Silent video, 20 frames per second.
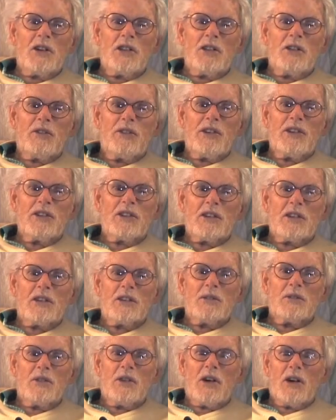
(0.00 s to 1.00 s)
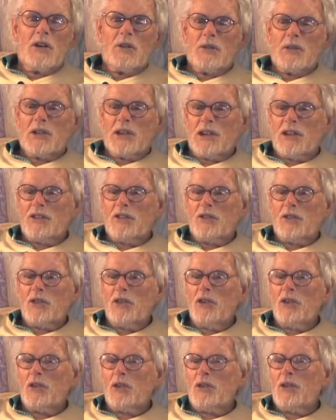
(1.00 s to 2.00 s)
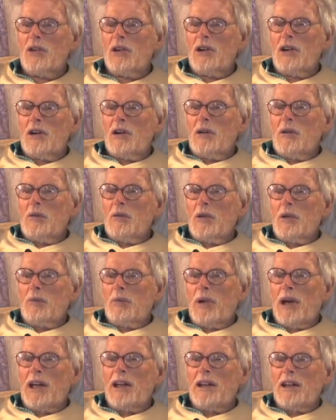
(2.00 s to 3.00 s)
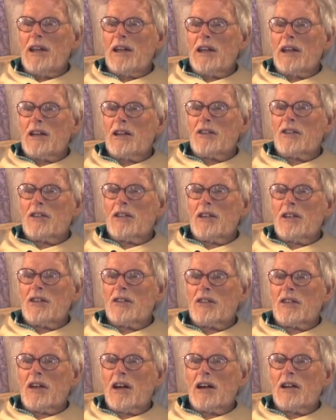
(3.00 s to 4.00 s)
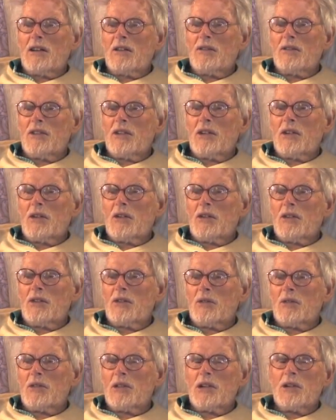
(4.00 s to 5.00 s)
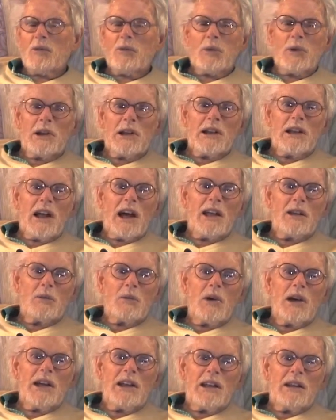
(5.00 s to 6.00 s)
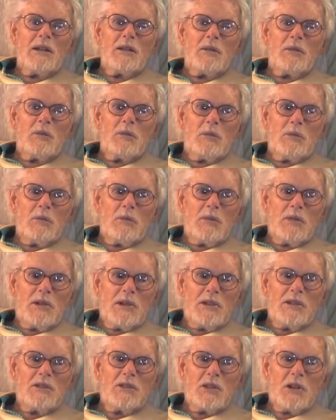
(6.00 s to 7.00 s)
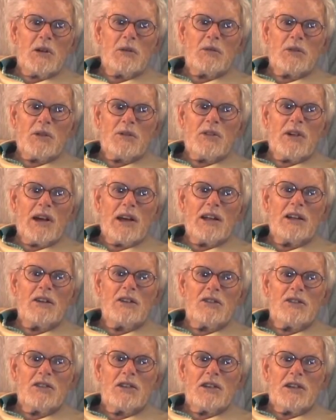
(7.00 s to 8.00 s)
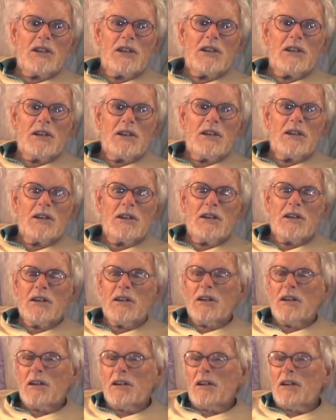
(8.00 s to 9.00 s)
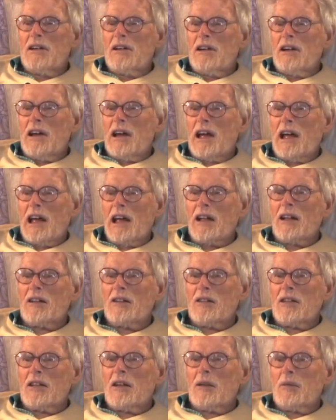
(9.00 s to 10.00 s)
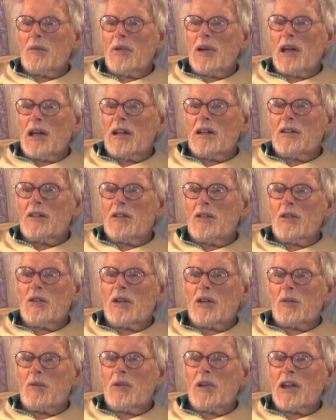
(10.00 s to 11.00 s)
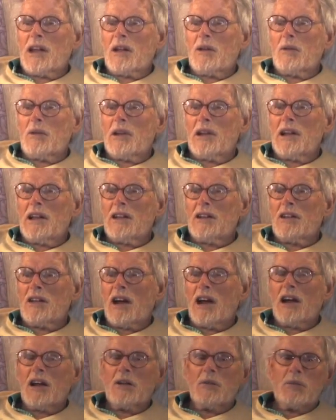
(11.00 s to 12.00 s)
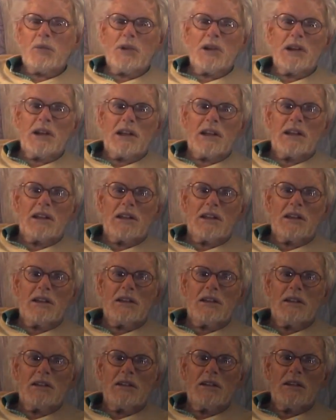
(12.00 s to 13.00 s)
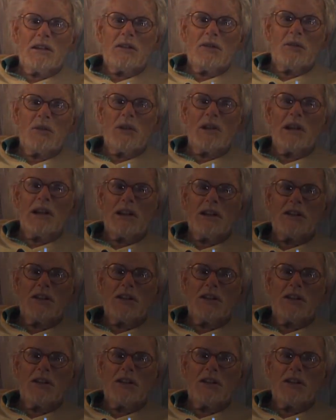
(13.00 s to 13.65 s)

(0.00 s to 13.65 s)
equipment. the physical involvement. Yeah. It's true. Painting is is kind of you know pretty lightweight in terms of energy, and uh, and you can get really tired printing, really